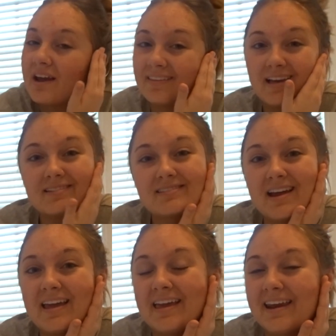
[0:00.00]
night last
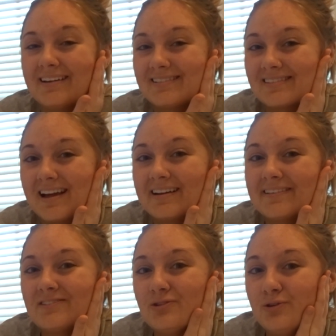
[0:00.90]
night and I
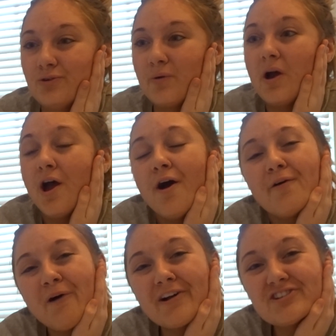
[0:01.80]
decided to
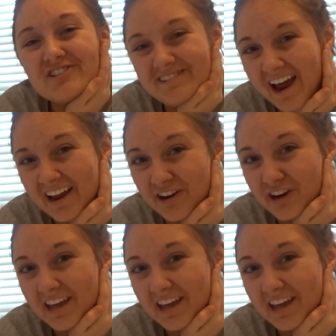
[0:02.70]
watch Tiger